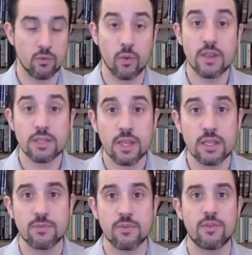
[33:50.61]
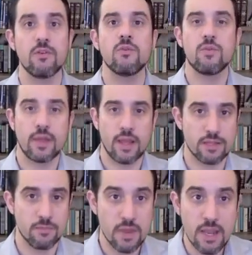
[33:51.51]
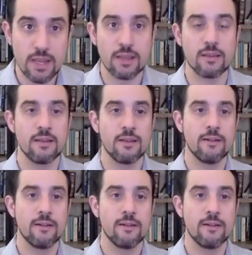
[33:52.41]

resonates with you, that has meaning,